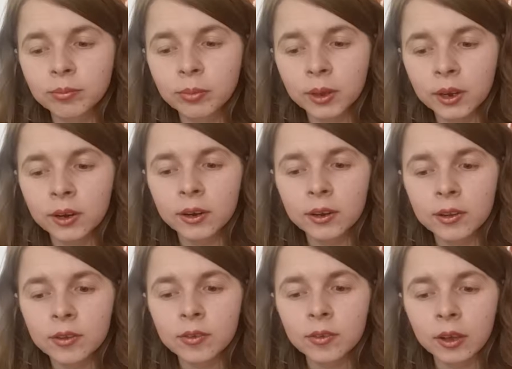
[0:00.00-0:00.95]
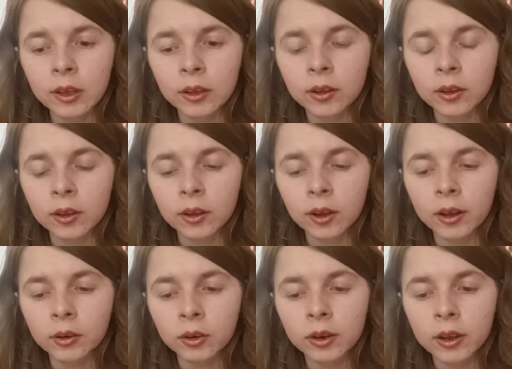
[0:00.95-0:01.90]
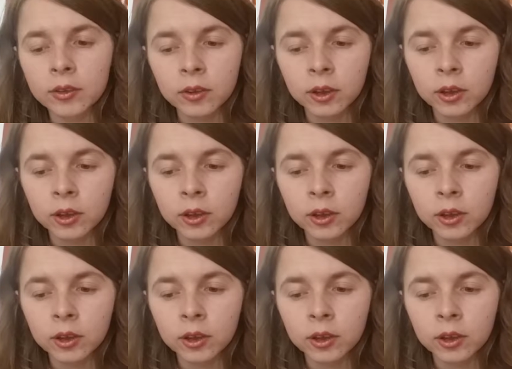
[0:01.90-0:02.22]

because I realize